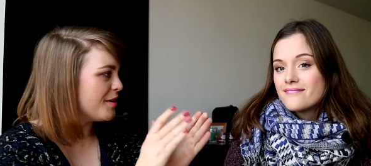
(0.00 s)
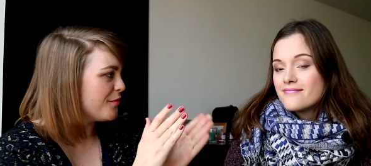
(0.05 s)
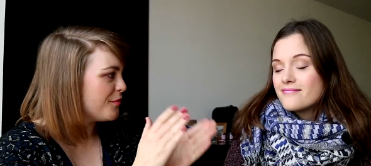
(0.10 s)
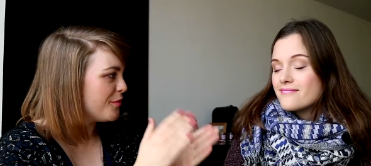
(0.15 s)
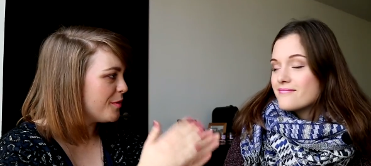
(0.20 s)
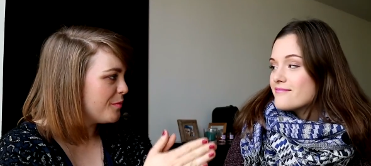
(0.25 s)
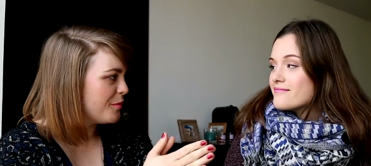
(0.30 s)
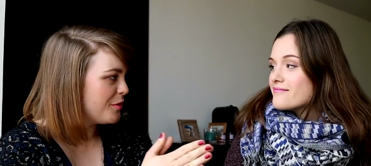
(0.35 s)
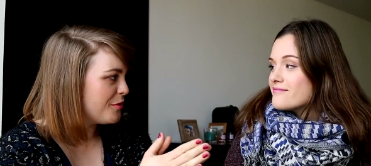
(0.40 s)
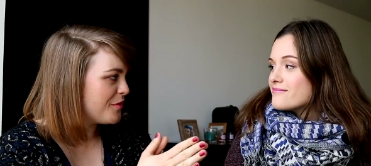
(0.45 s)
Speaker 1: if we
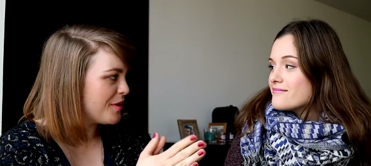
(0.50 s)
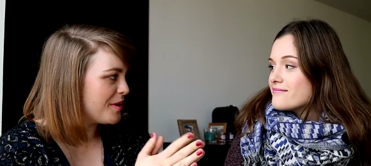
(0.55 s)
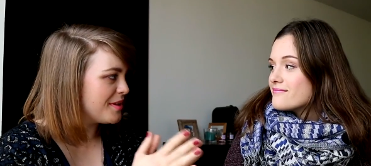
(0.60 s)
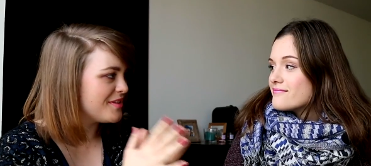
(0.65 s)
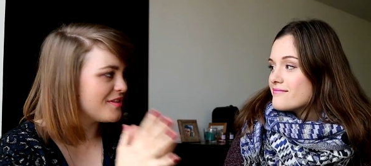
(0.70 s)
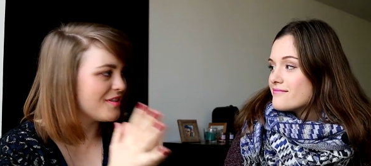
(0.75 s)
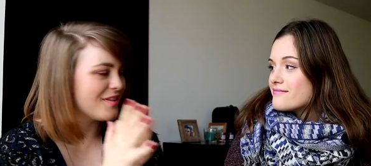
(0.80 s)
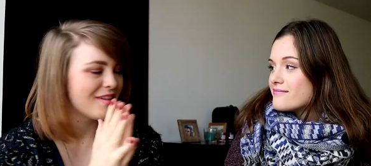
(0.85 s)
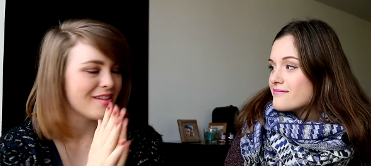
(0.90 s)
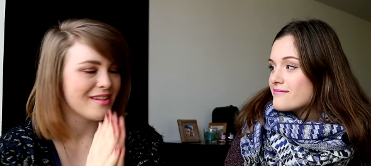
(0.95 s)
move on
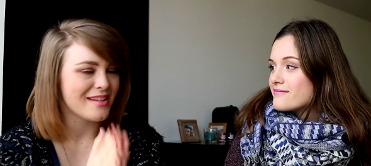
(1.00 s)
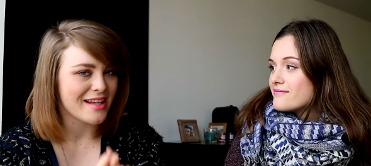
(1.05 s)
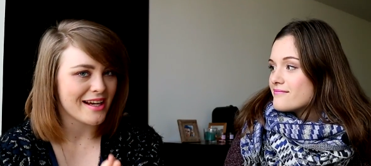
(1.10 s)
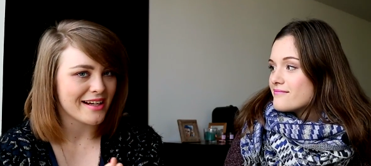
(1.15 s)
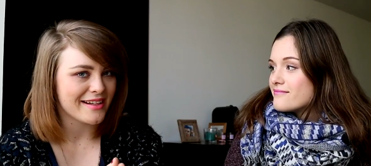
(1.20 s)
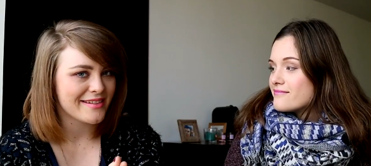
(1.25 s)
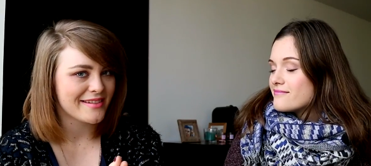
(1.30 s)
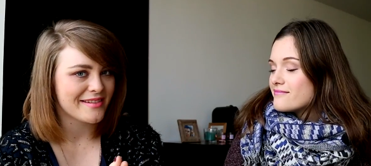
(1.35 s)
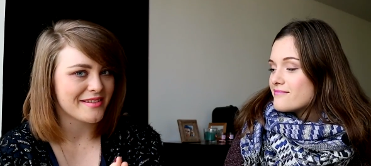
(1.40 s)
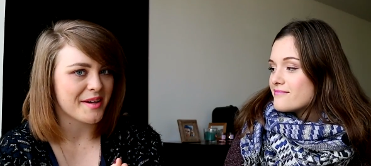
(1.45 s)
to the
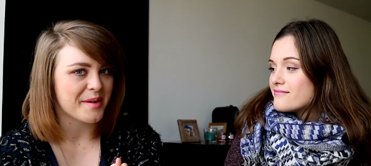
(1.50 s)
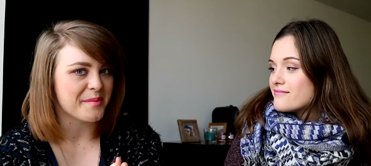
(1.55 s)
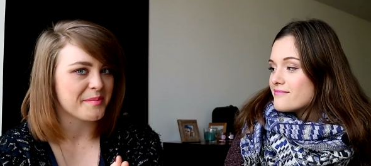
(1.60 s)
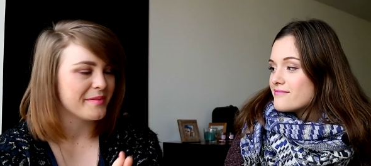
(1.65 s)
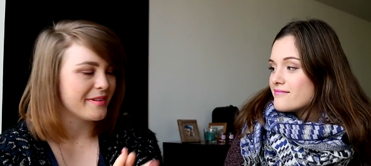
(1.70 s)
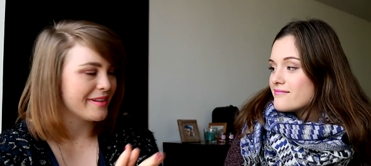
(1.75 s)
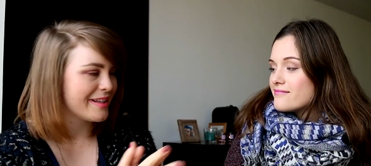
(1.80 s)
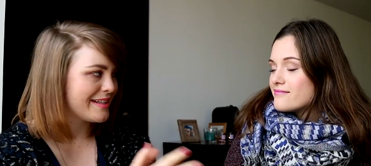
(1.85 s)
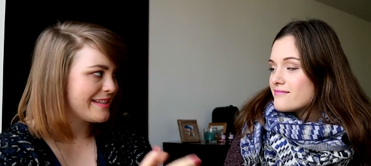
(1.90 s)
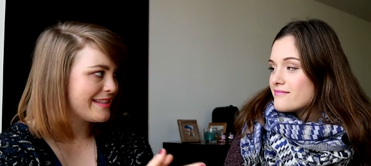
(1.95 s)
next step,
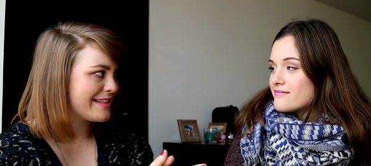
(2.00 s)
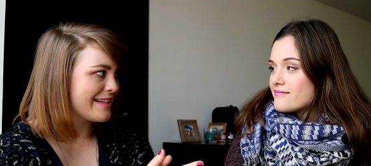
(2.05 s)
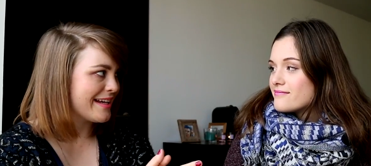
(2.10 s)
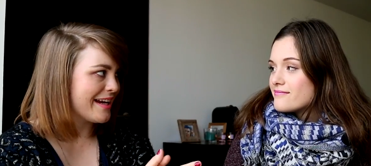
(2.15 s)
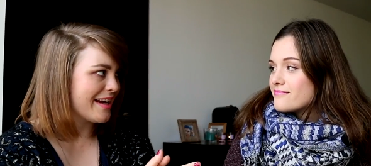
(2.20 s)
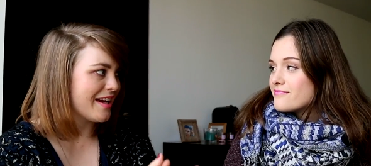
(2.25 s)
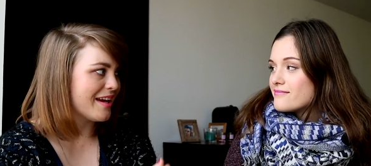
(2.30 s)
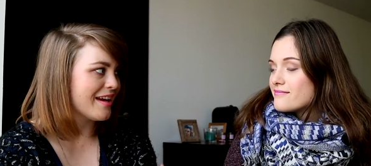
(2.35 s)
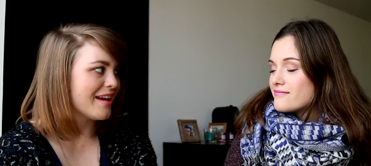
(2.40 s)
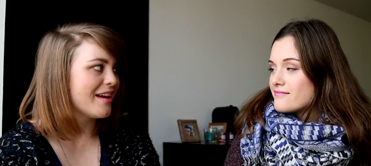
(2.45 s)
let's
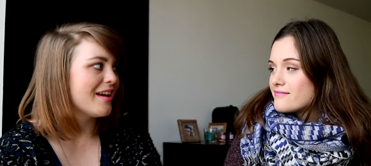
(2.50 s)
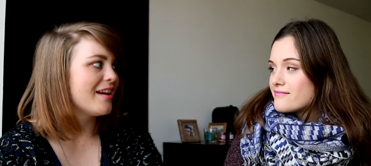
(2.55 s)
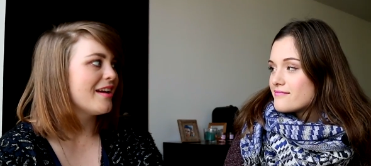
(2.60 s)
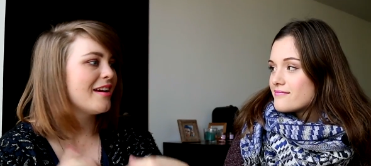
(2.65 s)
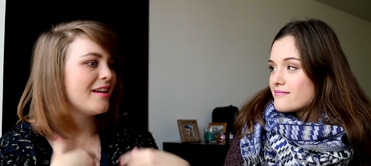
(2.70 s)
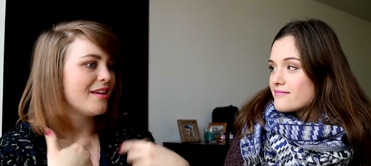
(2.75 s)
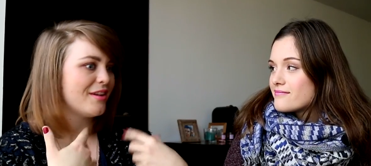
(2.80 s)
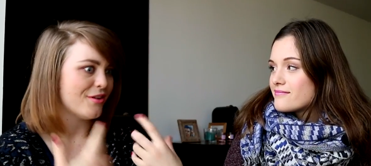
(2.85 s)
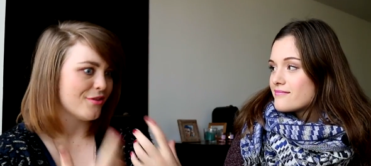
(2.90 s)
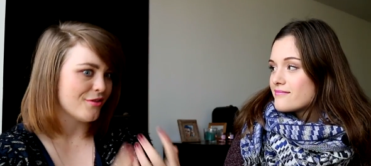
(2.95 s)
say
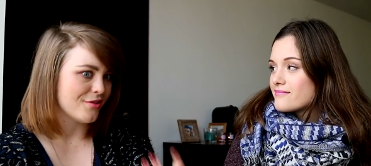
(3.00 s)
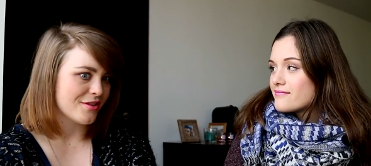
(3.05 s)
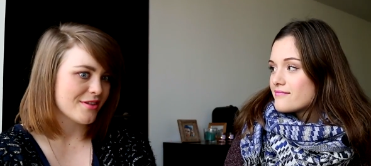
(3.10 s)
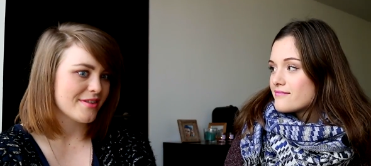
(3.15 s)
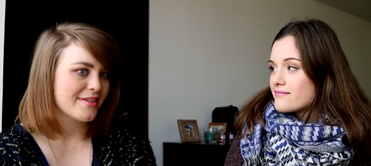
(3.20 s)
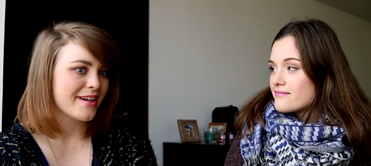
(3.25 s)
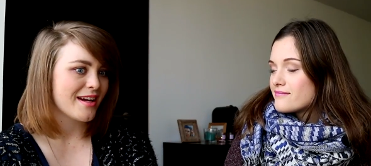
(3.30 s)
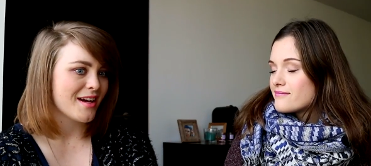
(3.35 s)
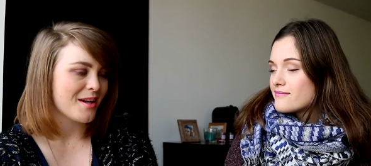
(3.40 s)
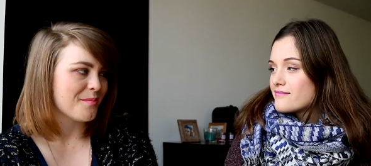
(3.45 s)
mm-hmm. you
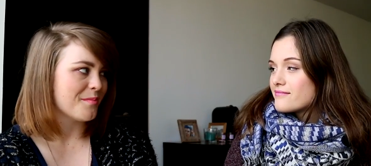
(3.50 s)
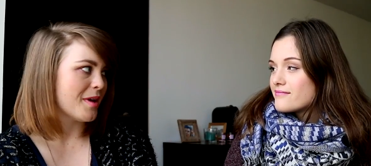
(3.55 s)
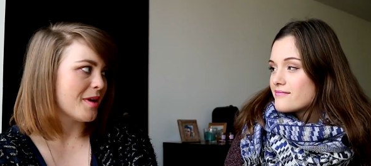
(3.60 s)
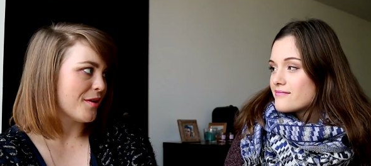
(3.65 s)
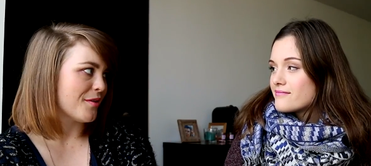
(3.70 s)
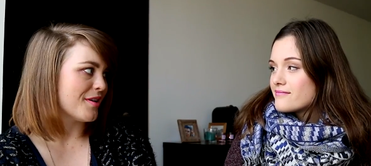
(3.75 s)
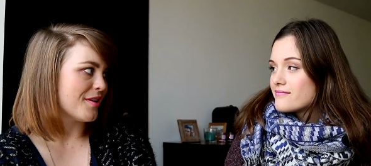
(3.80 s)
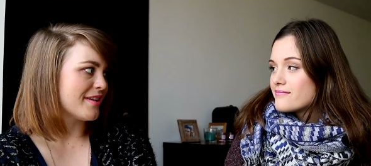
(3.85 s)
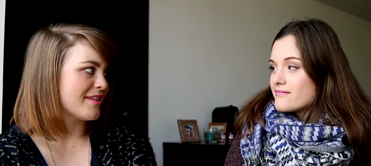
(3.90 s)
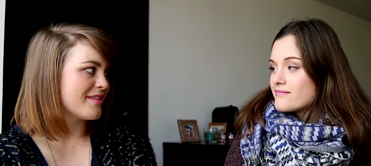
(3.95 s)
just got
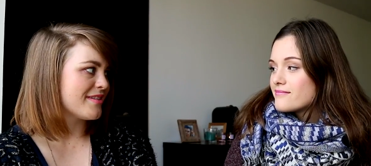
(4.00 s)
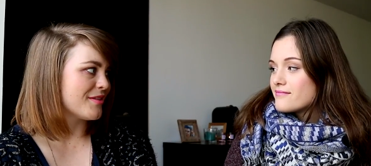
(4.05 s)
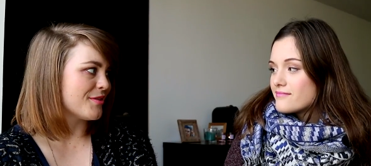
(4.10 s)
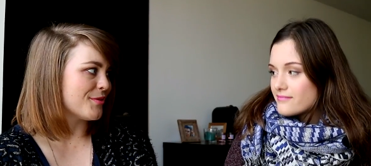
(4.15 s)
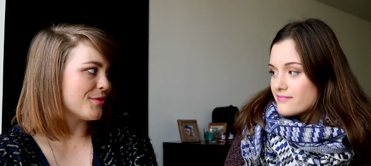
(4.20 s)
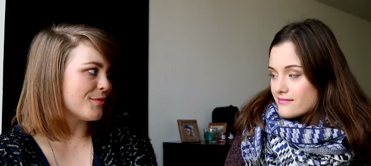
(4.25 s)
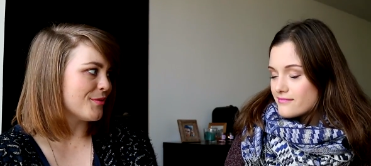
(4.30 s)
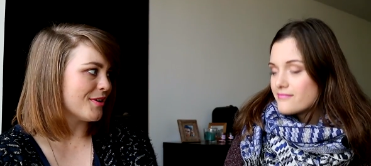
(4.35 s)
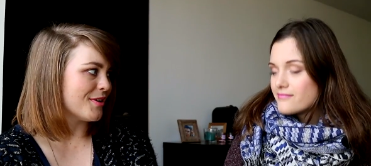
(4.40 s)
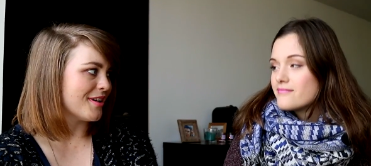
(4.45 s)
married
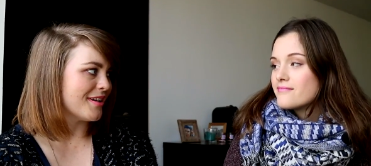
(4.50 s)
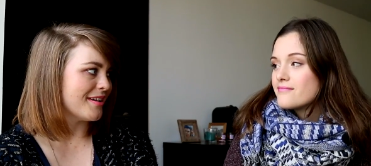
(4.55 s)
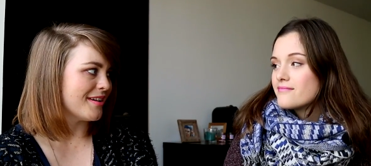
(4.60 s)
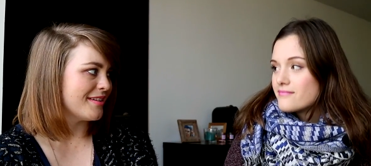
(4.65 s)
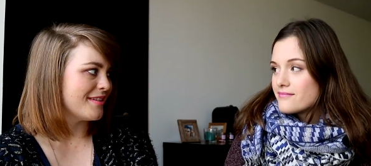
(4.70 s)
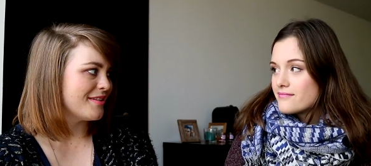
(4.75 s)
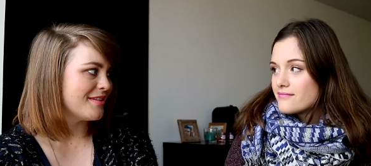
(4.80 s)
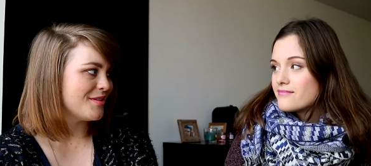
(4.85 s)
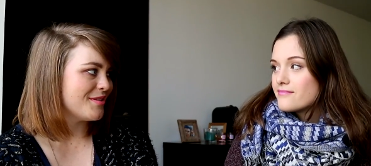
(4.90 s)
to uh,